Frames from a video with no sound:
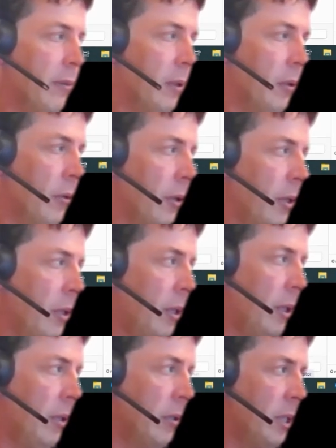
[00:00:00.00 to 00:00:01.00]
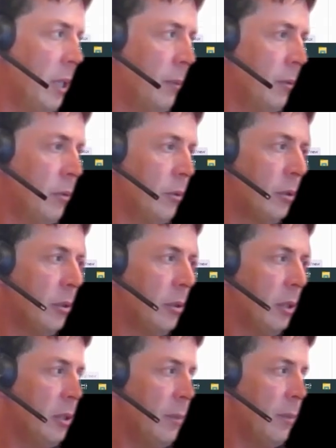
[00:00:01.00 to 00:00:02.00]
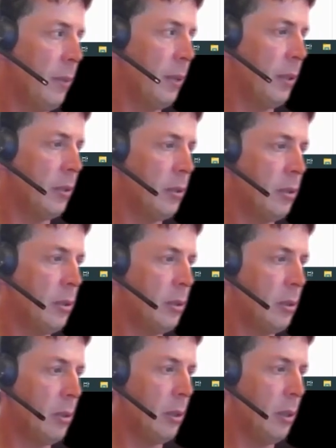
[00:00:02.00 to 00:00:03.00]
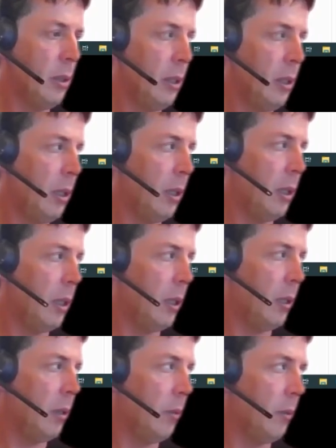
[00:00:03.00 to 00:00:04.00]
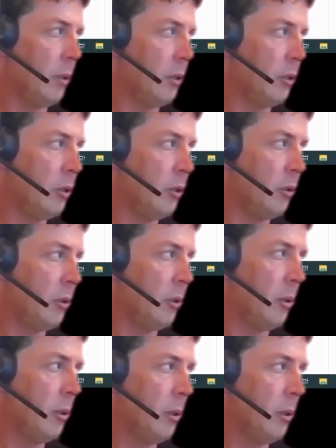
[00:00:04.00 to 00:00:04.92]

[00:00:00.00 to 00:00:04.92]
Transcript: have a look at tables in Superbase, we should